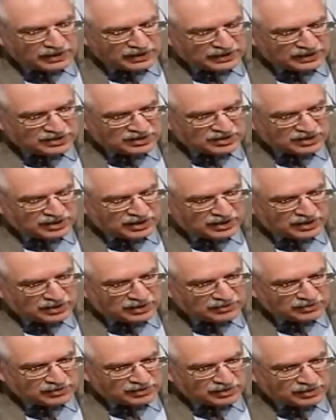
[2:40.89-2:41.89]

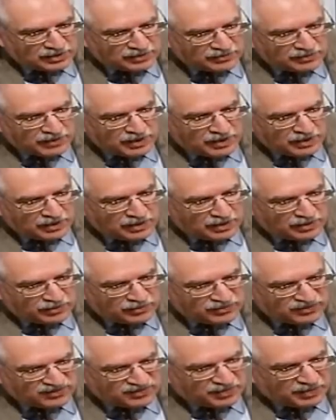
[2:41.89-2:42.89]
indicate um, uh,
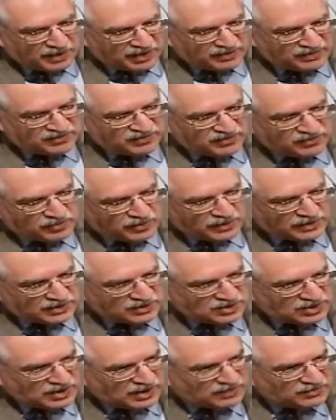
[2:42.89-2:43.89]
responses when a
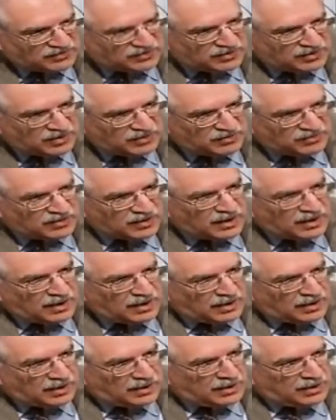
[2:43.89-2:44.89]
child sees
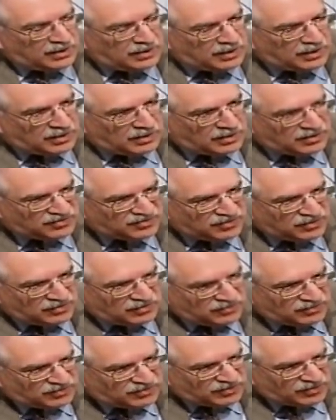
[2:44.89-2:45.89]
uh, a
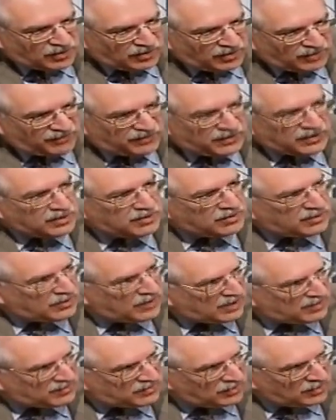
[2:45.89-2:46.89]
certain star figure. They're
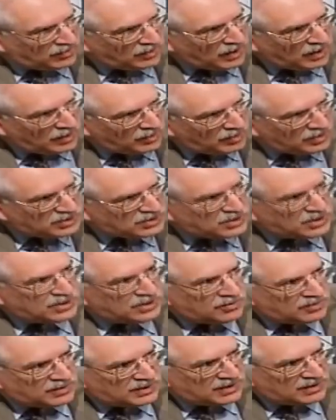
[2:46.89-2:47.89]
asked to push it,
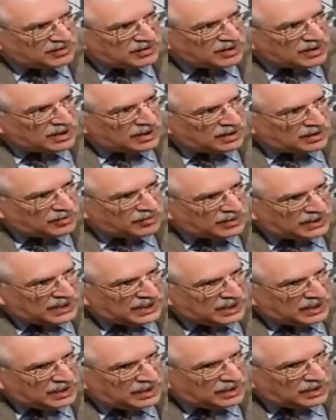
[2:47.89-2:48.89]
and when they okay. when
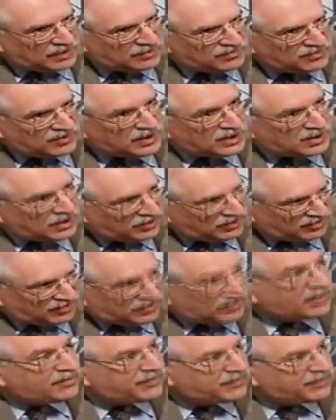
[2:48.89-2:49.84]
they uh, see another star